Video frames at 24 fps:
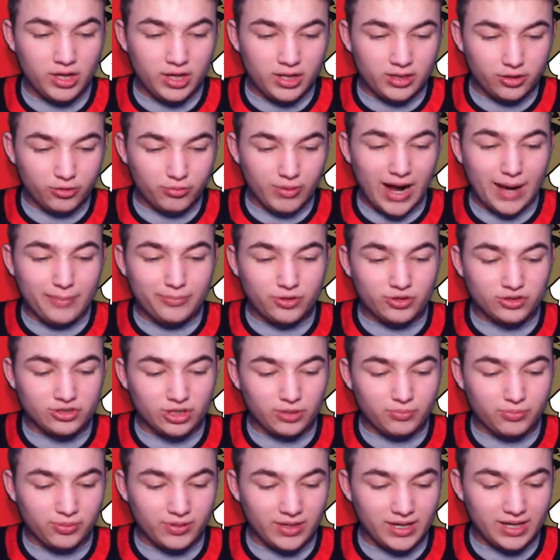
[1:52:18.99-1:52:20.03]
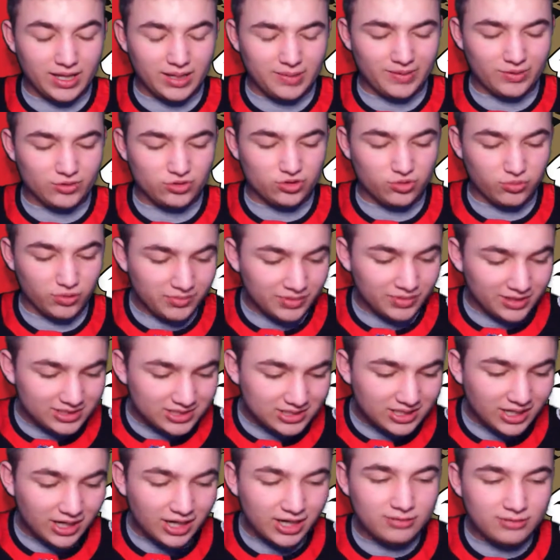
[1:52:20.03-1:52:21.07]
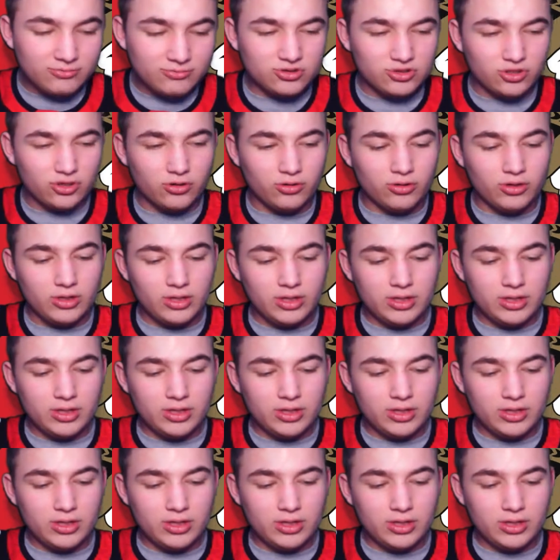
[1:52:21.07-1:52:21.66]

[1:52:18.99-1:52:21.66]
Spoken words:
The Raptors are playing in about 20 minutes' time, so